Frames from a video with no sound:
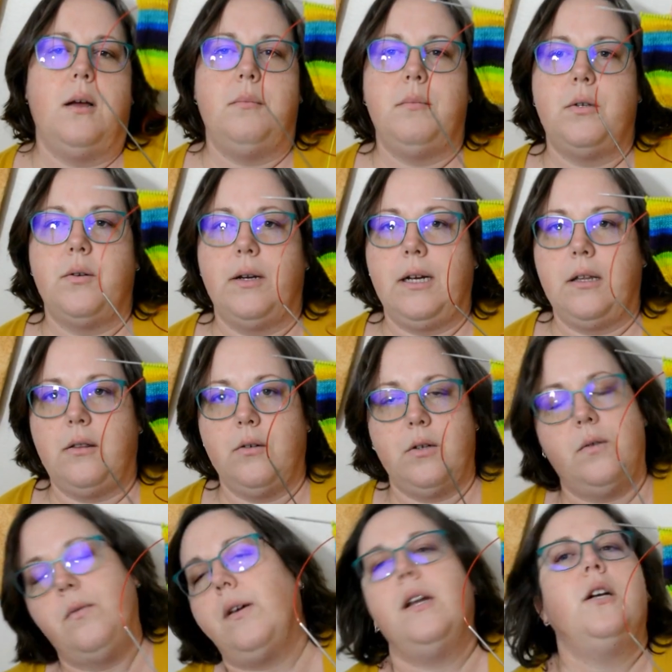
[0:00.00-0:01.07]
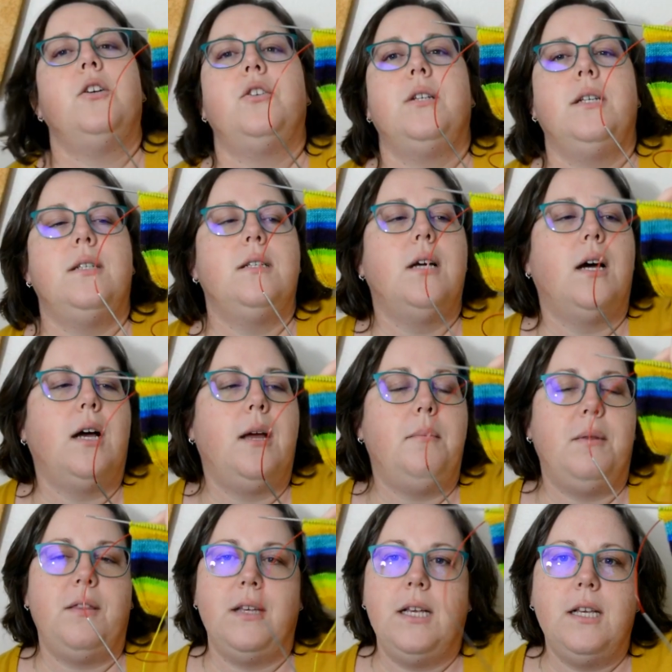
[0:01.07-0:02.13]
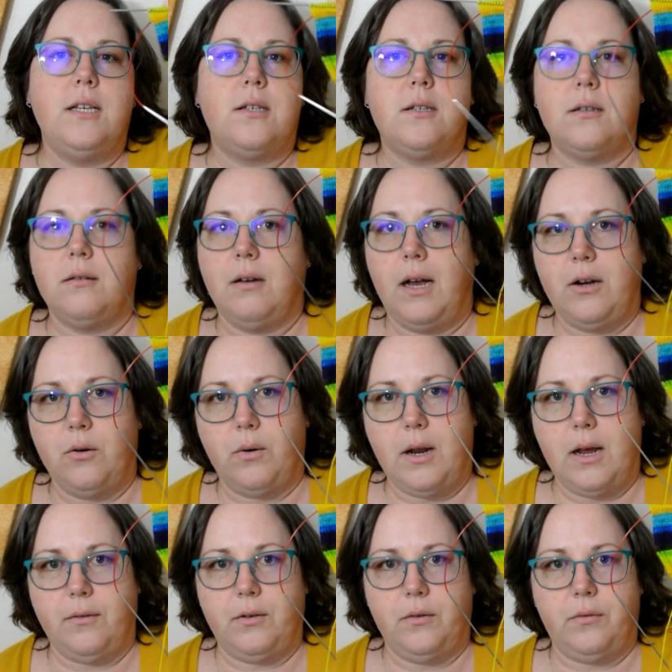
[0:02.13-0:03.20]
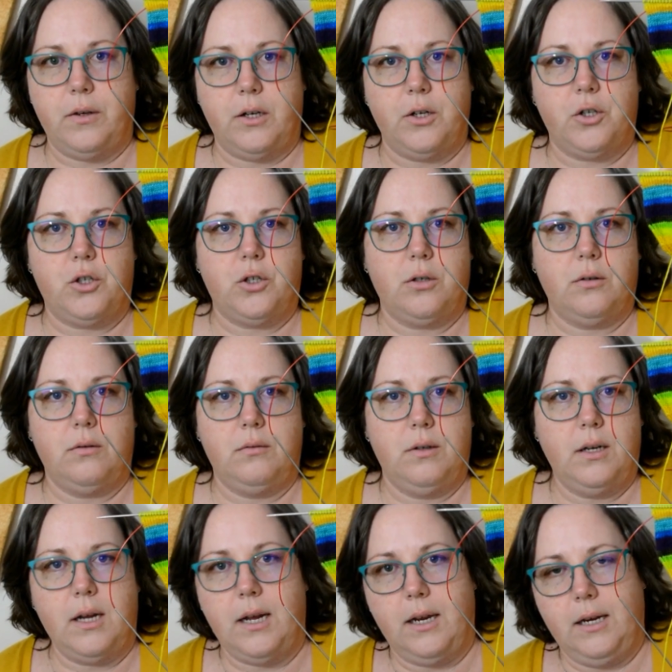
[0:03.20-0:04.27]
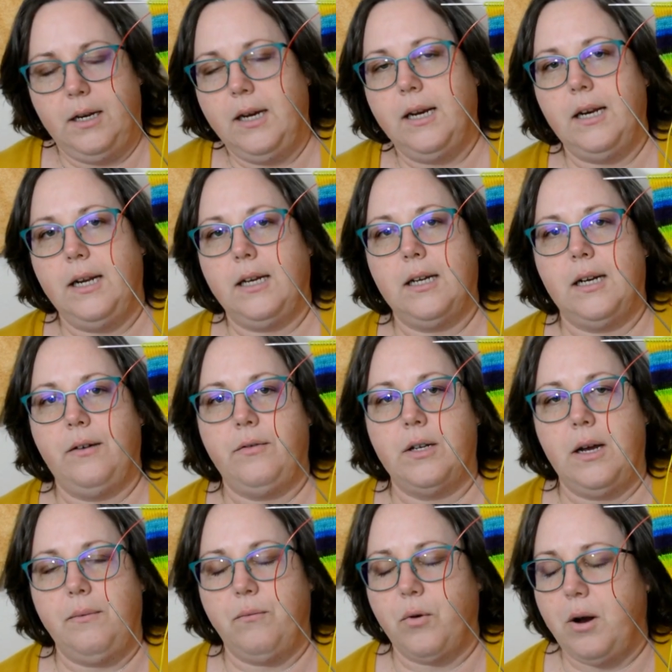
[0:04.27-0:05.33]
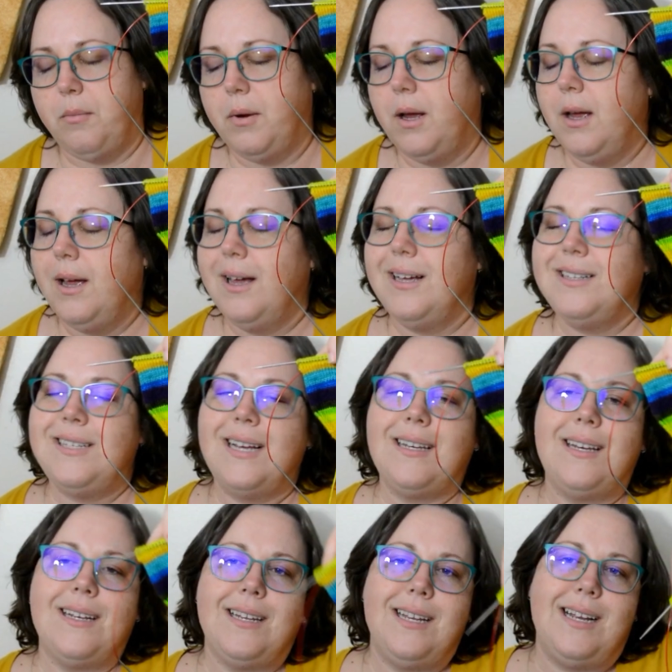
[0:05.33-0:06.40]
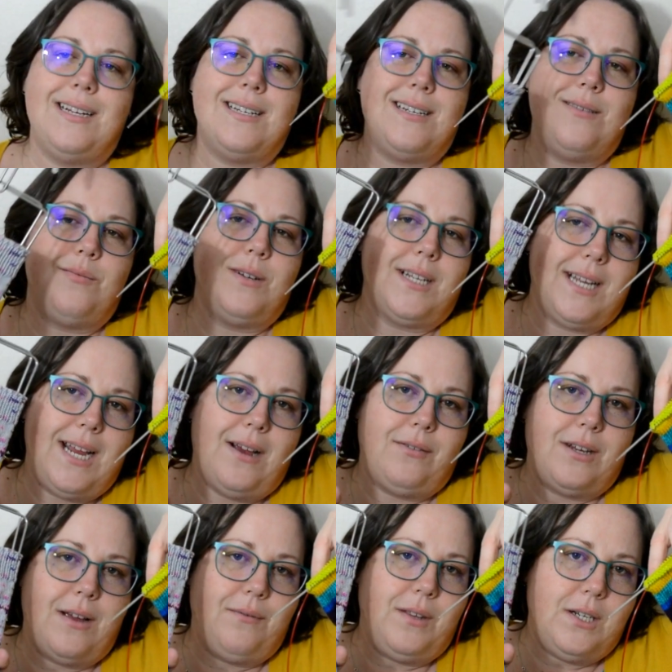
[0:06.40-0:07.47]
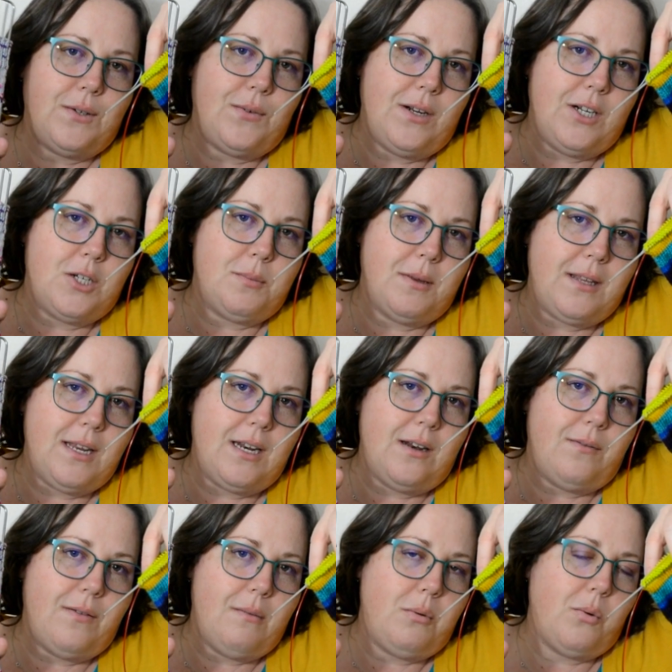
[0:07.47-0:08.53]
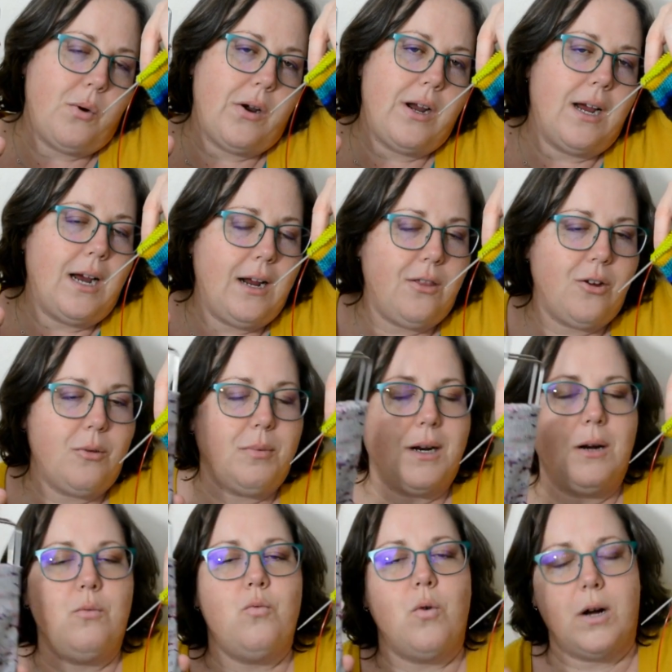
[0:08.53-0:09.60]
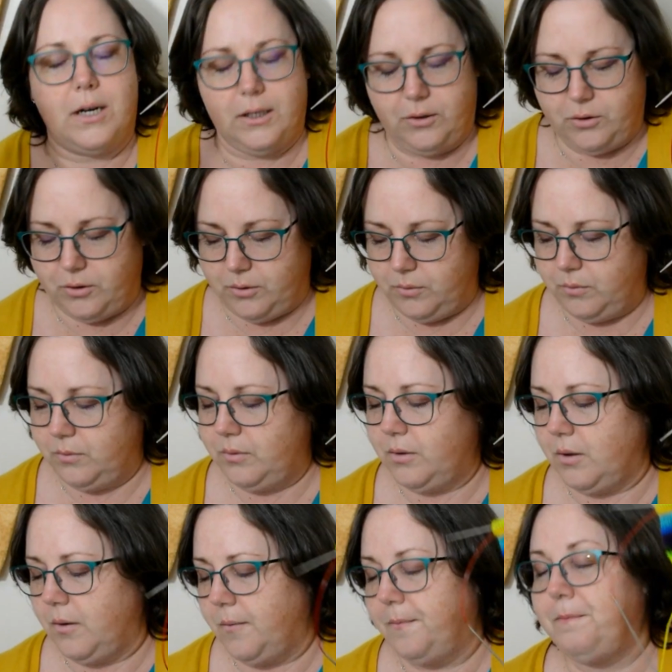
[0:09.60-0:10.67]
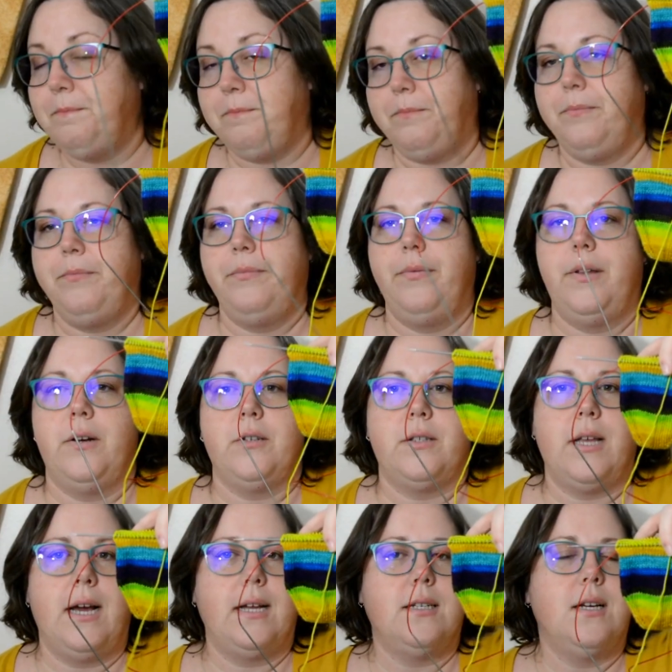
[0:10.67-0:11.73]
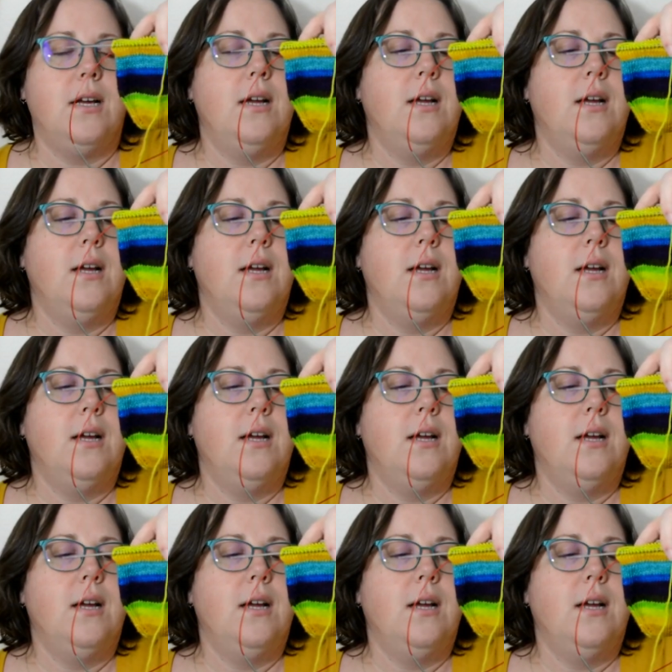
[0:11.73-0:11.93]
So I got those finished in time, and these I don't have to finish in any kind of time frame. Technically, I didn't really have to have these finished by the end of February either, but I wanted to, so there's that.